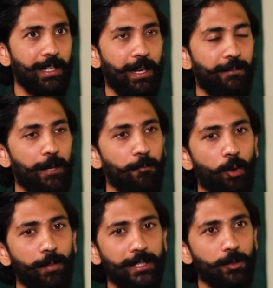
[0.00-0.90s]
I've had
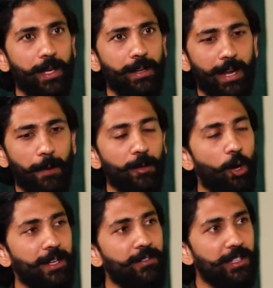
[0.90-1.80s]
moments where I'm
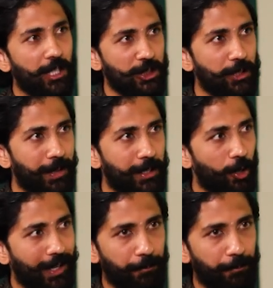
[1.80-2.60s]
not even touching my dog.